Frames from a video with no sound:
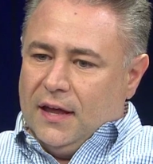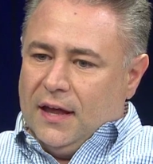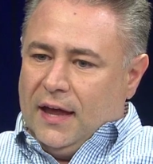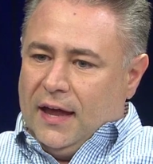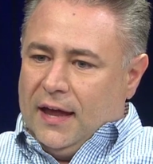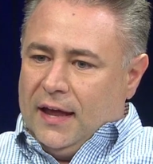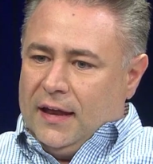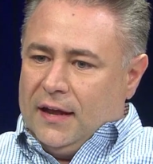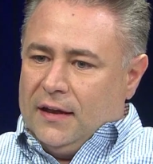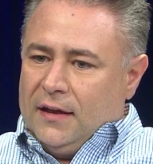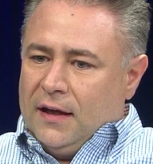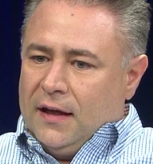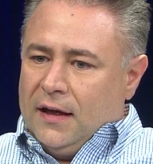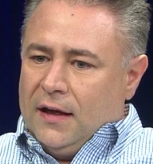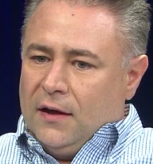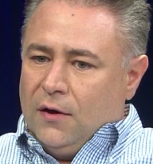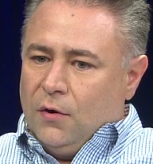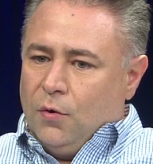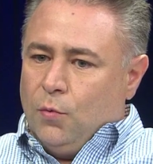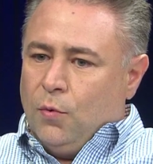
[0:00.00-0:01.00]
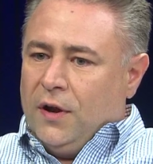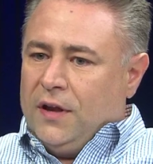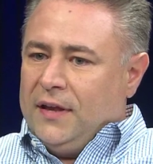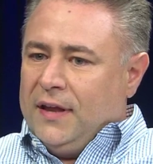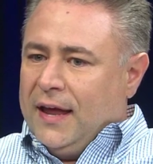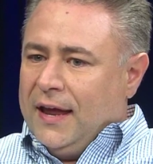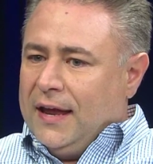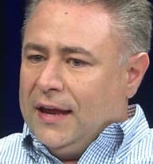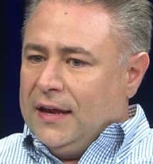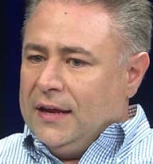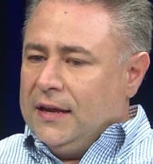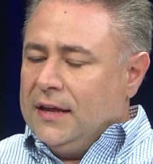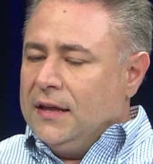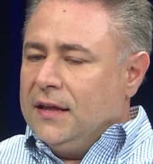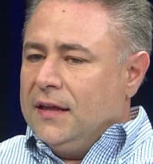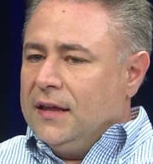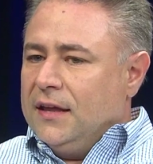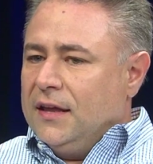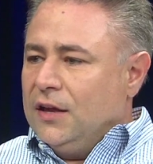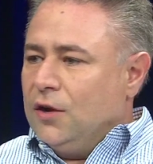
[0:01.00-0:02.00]
And one day
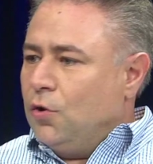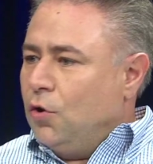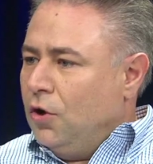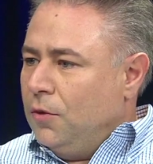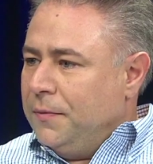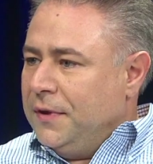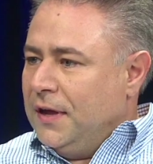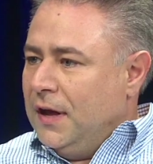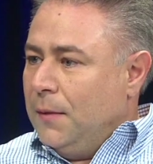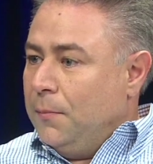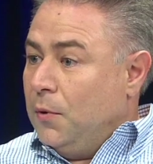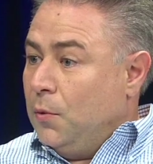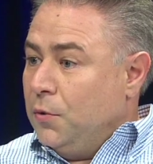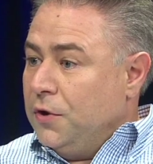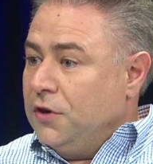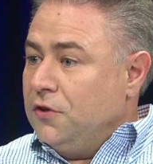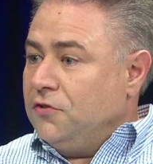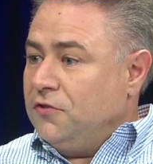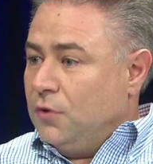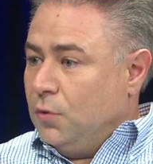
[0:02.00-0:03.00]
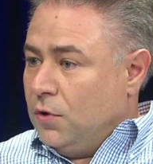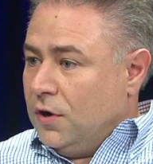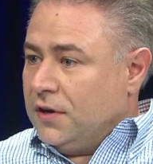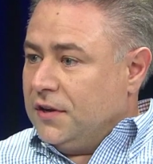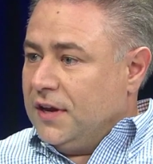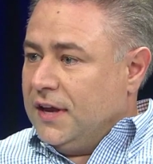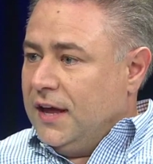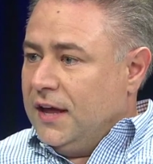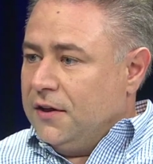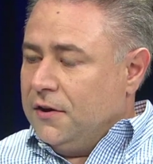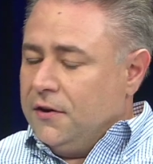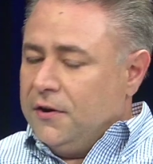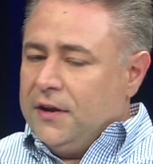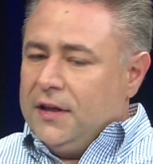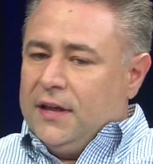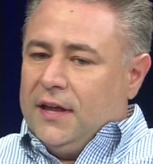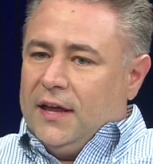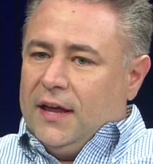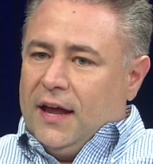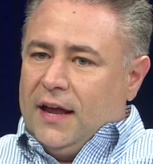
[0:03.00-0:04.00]
he called me up, and we used to work together,
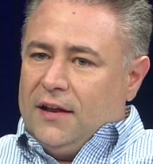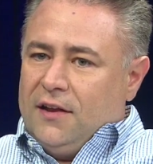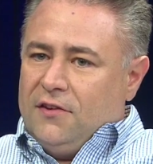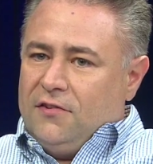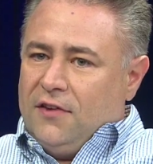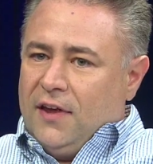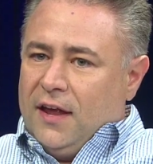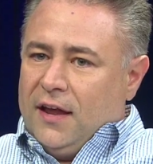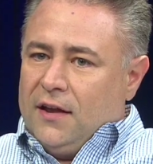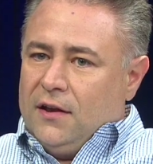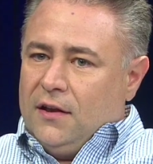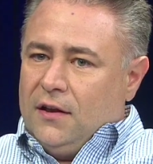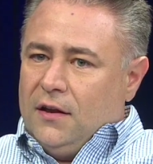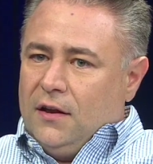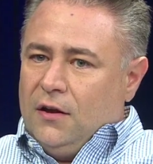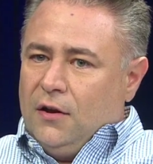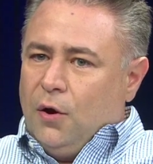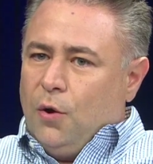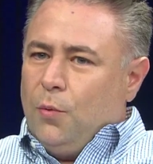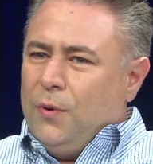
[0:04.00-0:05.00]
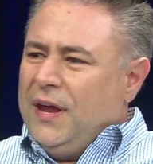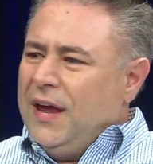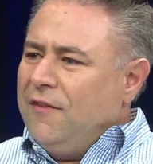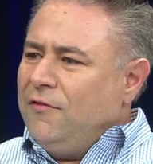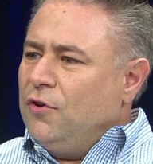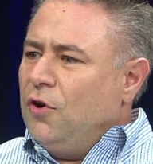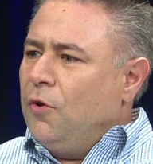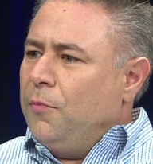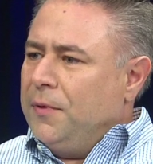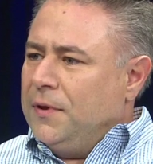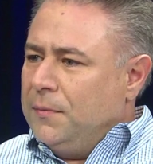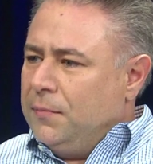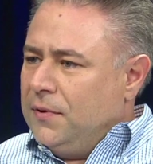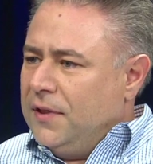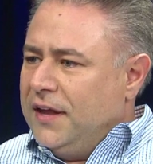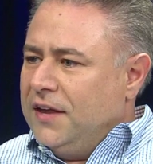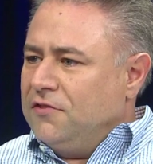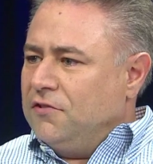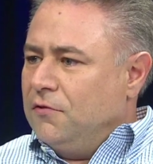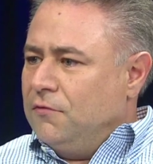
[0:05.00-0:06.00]
and he said, you know, we have to open a
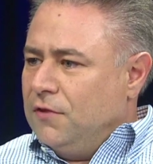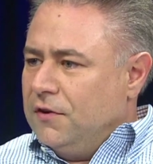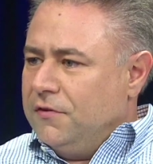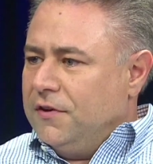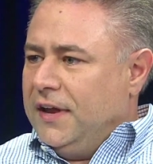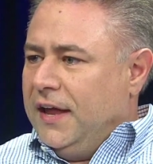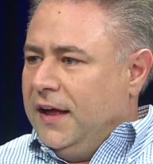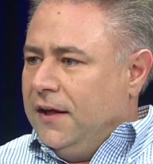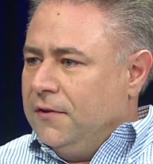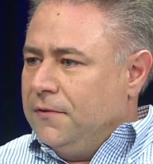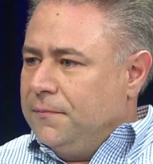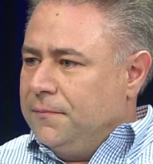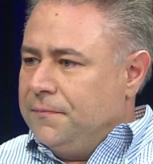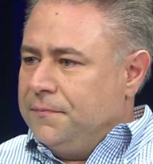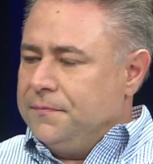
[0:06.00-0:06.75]
place in Riverdale.